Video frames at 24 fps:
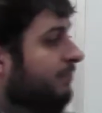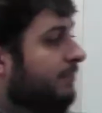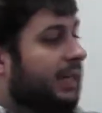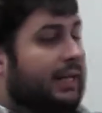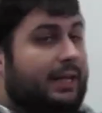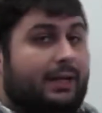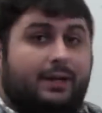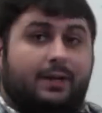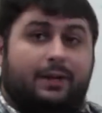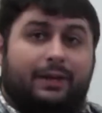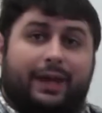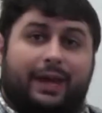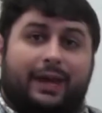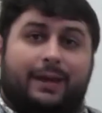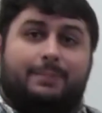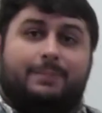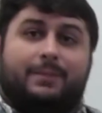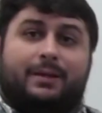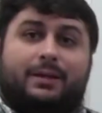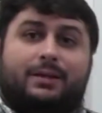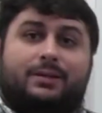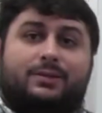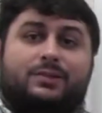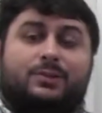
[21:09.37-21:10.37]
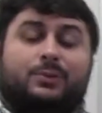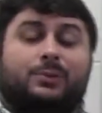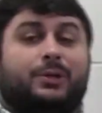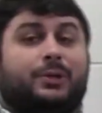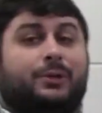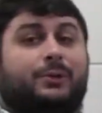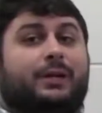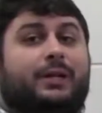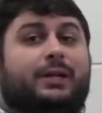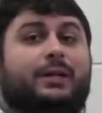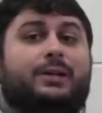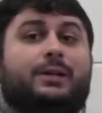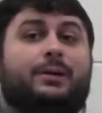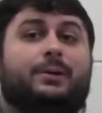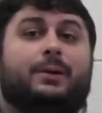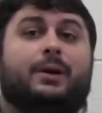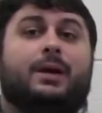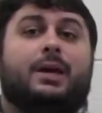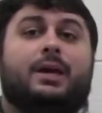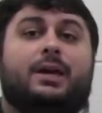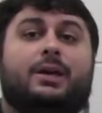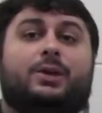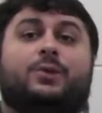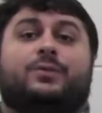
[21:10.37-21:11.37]
made a claim, so what do you got to do?
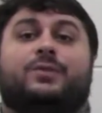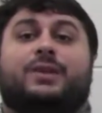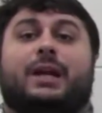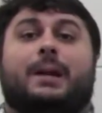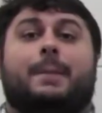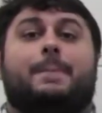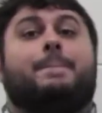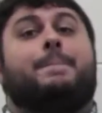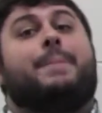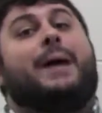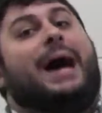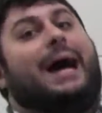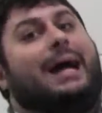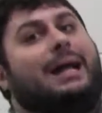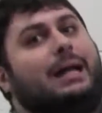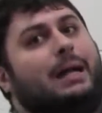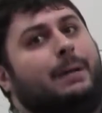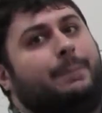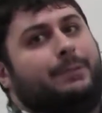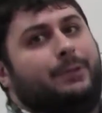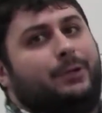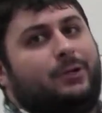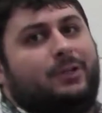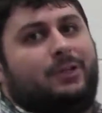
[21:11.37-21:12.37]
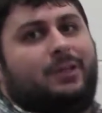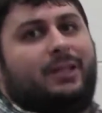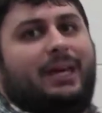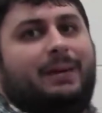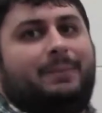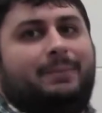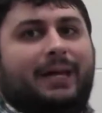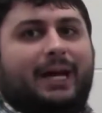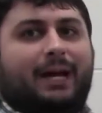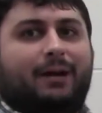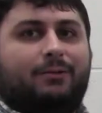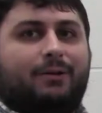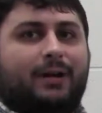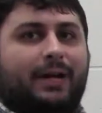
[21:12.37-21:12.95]
You've got to back up your claim now,